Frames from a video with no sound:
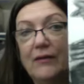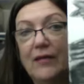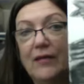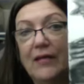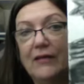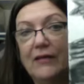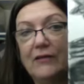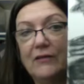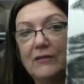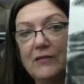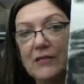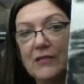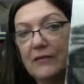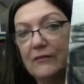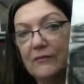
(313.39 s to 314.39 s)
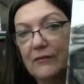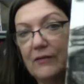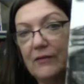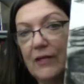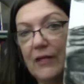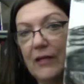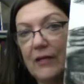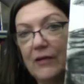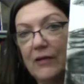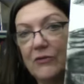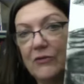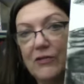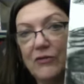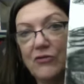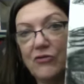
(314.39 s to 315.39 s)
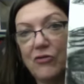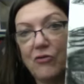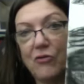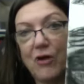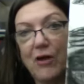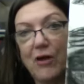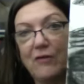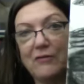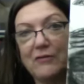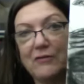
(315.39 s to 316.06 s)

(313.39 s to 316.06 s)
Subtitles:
hills, and a house under the ground.